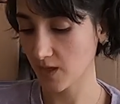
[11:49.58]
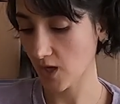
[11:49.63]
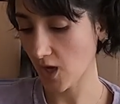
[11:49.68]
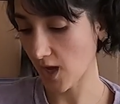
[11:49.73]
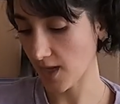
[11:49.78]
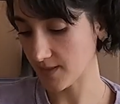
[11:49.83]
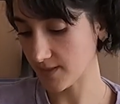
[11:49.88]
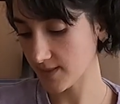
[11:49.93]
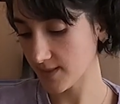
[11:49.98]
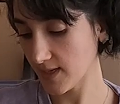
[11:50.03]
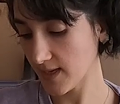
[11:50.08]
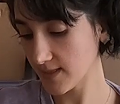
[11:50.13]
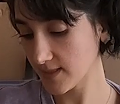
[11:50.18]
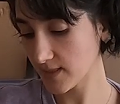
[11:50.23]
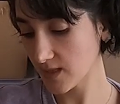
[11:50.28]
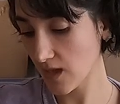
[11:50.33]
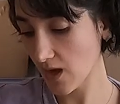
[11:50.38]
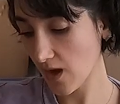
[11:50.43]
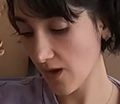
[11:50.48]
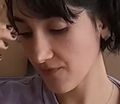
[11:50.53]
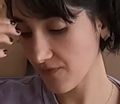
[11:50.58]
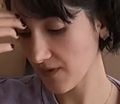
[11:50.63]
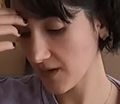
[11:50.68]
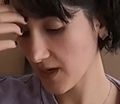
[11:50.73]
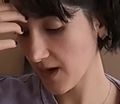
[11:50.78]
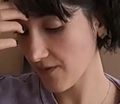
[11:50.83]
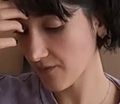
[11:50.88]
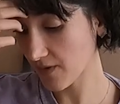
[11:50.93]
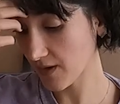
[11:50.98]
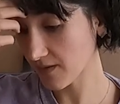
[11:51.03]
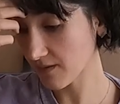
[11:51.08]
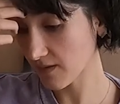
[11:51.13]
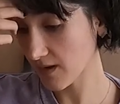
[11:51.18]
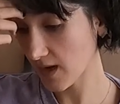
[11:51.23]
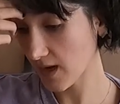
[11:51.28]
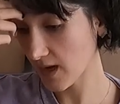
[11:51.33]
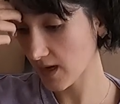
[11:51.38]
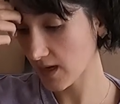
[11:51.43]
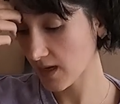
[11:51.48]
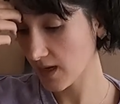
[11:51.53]
consists of and
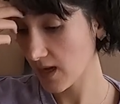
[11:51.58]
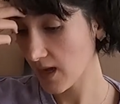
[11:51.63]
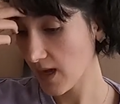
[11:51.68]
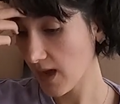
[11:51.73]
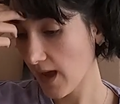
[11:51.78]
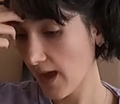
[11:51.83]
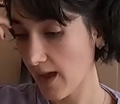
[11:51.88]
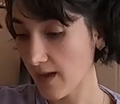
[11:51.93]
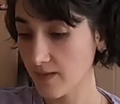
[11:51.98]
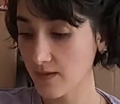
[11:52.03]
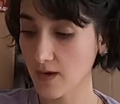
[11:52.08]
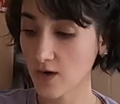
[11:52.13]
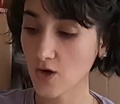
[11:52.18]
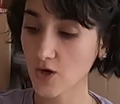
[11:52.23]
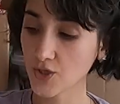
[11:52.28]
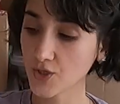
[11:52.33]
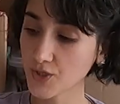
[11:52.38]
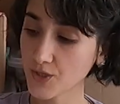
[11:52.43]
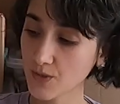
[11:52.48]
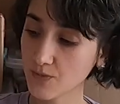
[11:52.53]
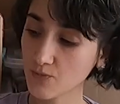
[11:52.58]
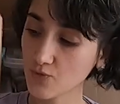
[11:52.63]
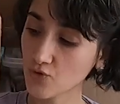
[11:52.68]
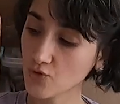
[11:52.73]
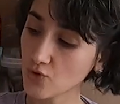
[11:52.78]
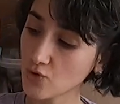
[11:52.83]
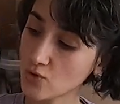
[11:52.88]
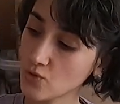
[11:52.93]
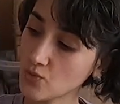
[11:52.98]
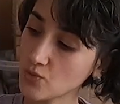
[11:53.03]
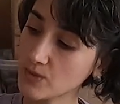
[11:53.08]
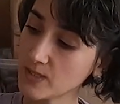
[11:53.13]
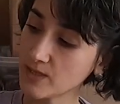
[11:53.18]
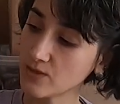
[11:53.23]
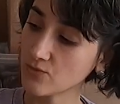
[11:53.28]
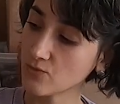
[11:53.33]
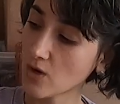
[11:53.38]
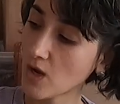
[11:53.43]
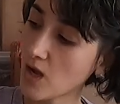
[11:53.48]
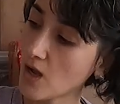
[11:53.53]
everything. And there are some rules
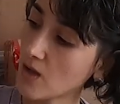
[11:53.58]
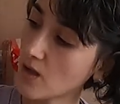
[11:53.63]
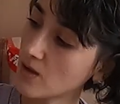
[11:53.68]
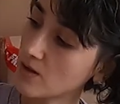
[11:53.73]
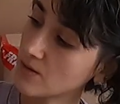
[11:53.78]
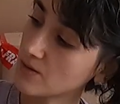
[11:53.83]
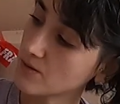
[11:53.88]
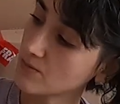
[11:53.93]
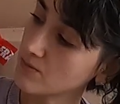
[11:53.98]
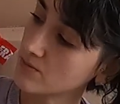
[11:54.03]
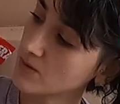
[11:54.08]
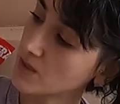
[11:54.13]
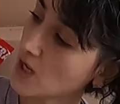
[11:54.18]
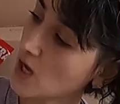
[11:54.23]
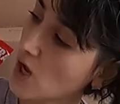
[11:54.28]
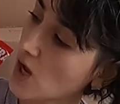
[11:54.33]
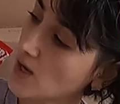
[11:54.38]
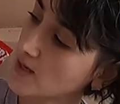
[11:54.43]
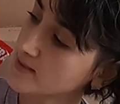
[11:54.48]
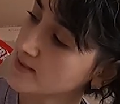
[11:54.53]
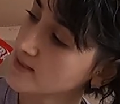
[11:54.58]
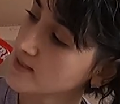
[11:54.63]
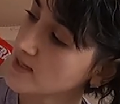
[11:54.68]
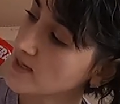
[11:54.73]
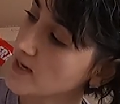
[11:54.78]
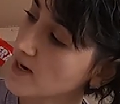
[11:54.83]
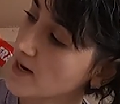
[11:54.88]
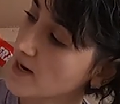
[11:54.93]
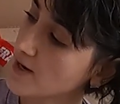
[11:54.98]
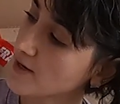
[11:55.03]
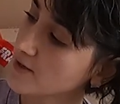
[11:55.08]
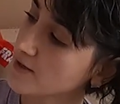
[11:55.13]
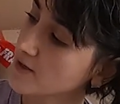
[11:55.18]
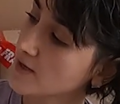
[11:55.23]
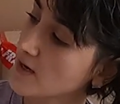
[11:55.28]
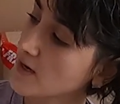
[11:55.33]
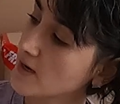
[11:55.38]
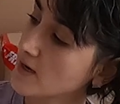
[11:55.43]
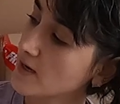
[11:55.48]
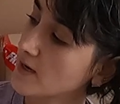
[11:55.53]
and laws here,
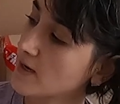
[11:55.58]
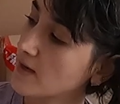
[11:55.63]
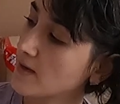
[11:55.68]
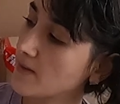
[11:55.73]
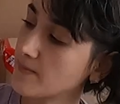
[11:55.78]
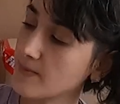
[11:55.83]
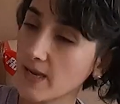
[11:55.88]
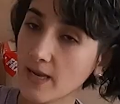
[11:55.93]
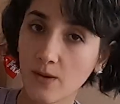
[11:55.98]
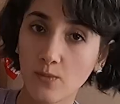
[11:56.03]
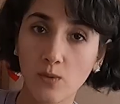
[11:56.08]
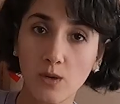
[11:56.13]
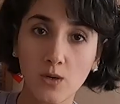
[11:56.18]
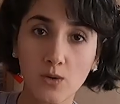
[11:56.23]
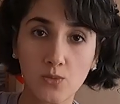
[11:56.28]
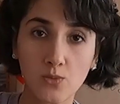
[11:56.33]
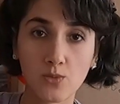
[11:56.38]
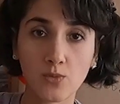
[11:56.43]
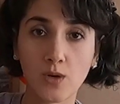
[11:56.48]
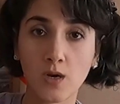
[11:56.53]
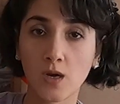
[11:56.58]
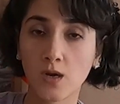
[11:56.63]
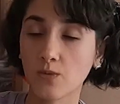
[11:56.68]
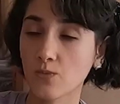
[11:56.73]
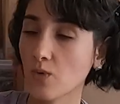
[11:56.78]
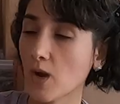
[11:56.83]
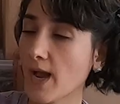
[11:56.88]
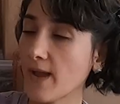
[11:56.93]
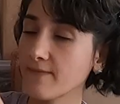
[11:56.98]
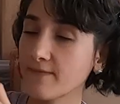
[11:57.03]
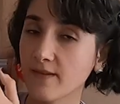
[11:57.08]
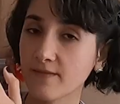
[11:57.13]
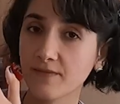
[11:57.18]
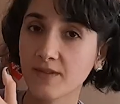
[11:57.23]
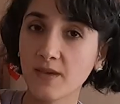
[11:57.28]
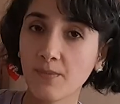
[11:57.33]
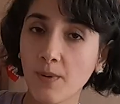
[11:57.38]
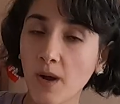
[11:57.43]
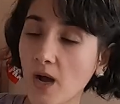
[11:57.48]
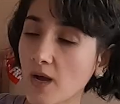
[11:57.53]
and they will write the
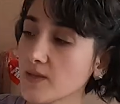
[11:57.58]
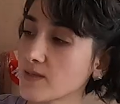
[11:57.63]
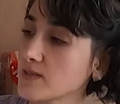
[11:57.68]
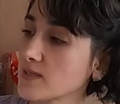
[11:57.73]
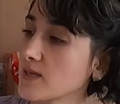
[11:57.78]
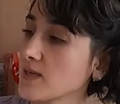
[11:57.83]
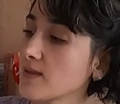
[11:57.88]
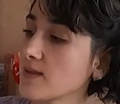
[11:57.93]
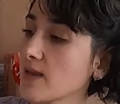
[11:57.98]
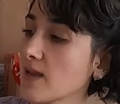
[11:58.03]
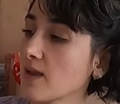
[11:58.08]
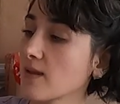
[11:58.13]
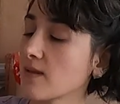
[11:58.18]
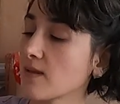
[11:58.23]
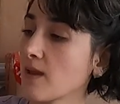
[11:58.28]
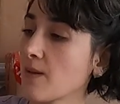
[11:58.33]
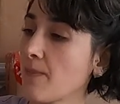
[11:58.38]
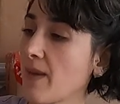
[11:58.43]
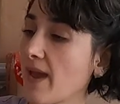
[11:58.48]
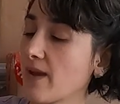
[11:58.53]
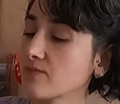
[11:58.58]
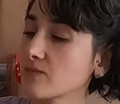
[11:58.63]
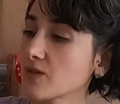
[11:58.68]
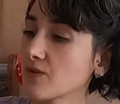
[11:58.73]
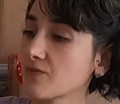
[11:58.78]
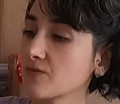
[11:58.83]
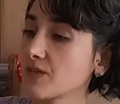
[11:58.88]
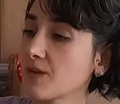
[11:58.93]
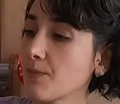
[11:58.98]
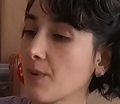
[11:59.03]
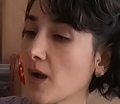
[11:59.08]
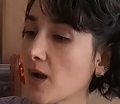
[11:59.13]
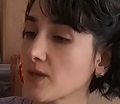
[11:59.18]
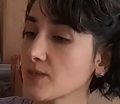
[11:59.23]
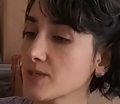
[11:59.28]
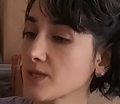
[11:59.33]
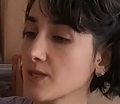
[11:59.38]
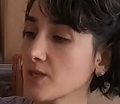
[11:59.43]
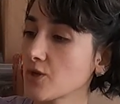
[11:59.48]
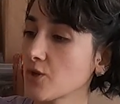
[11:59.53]
deposit, the amount of
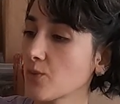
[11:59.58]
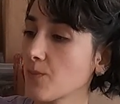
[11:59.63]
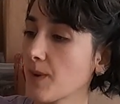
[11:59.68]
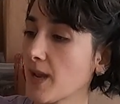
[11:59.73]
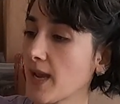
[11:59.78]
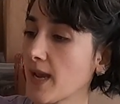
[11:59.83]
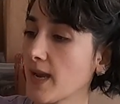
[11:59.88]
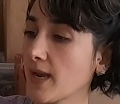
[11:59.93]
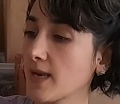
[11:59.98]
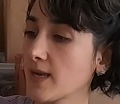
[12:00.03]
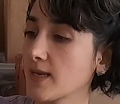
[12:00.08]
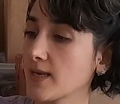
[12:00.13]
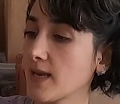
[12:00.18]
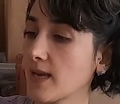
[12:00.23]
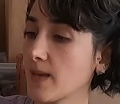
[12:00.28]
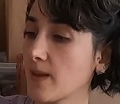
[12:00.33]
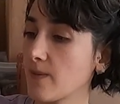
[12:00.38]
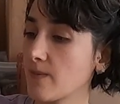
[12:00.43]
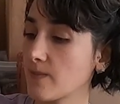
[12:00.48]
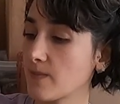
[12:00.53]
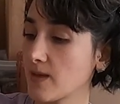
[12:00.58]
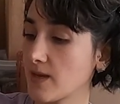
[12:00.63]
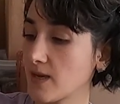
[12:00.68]
deposit you paid, and